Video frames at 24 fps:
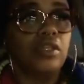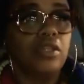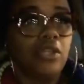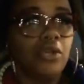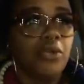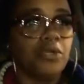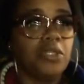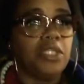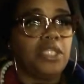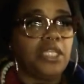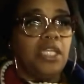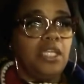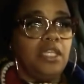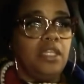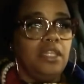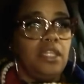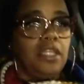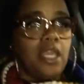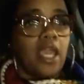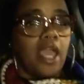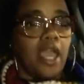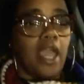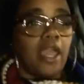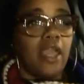
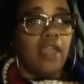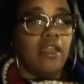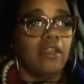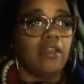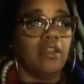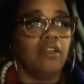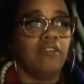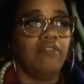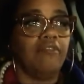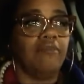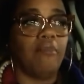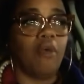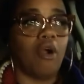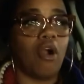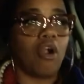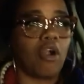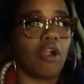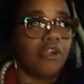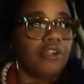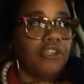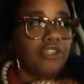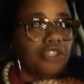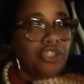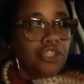13th day of
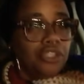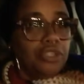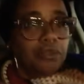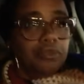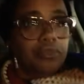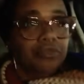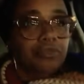March.